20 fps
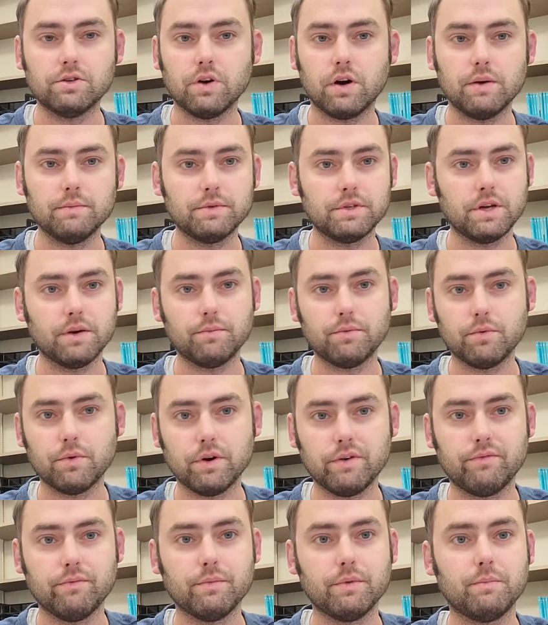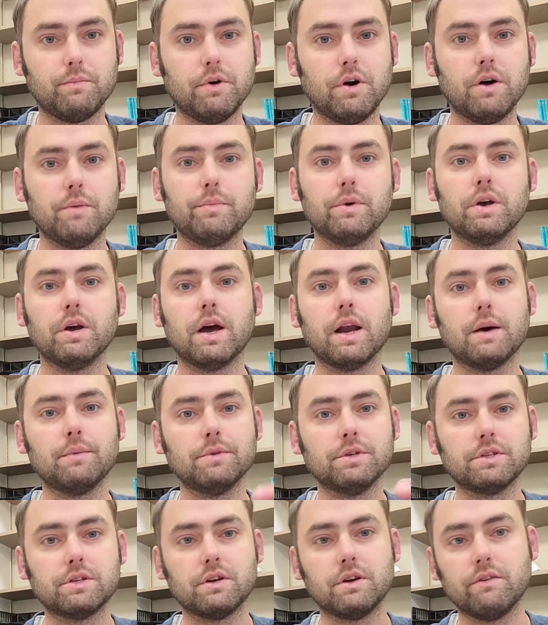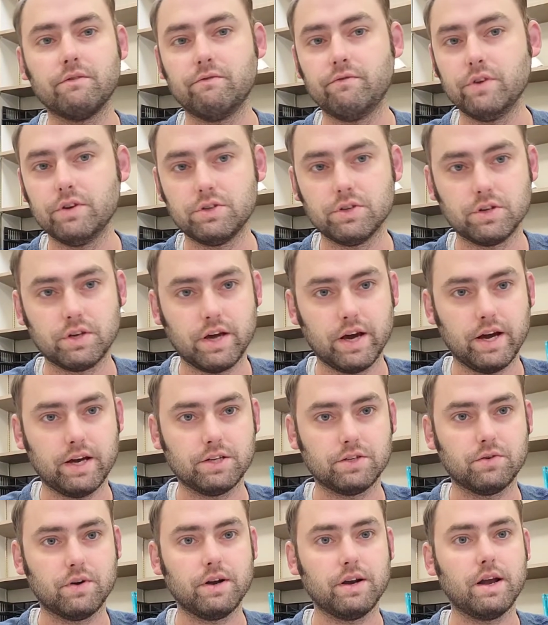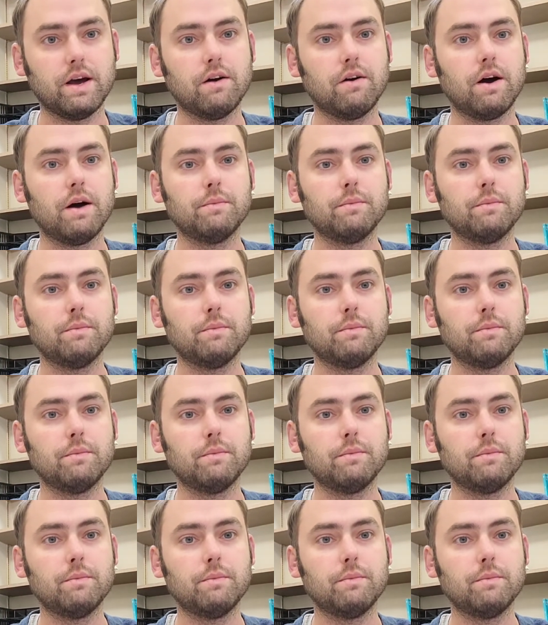So I'm stepping away from the pulpit, and I'm just going to vision cast right now.